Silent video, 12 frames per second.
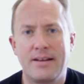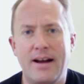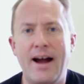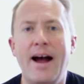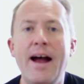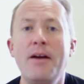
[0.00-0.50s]

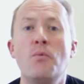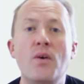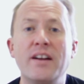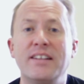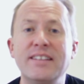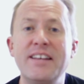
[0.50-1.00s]
I
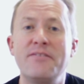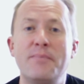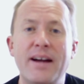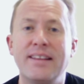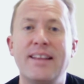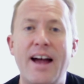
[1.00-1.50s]
want to live
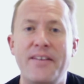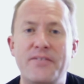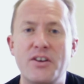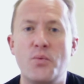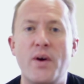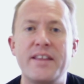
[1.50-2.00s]
my life
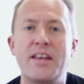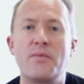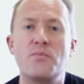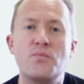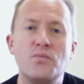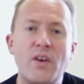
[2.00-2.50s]
in a way
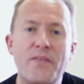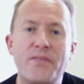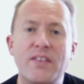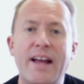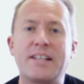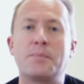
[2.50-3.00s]
that
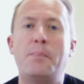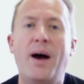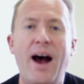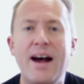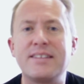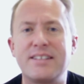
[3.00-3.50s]
reflects
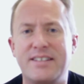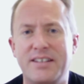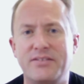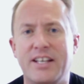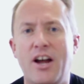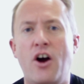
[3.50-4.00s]

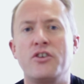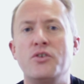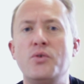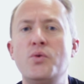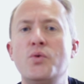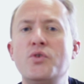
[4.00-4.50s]
positively on
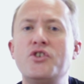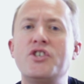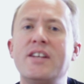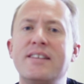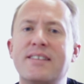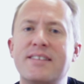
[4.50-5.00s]
who
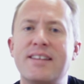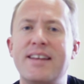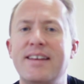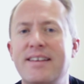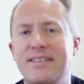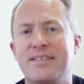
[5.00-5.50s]
Jesus
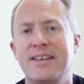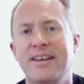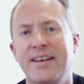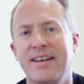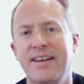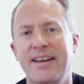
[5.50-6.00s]
is
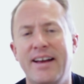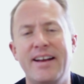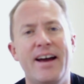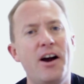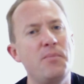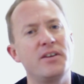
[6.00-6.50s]
and
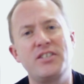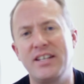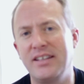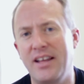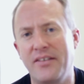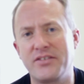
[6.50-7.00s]
how much he
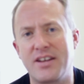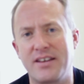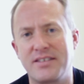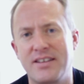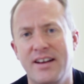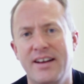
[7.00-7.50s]
loves
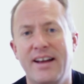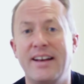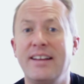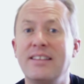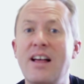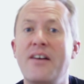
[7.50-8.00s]
us and
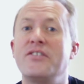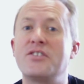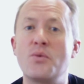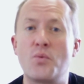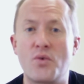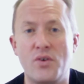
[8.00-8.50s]
he loves
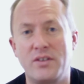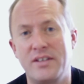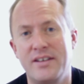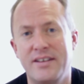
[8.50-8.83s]
the world.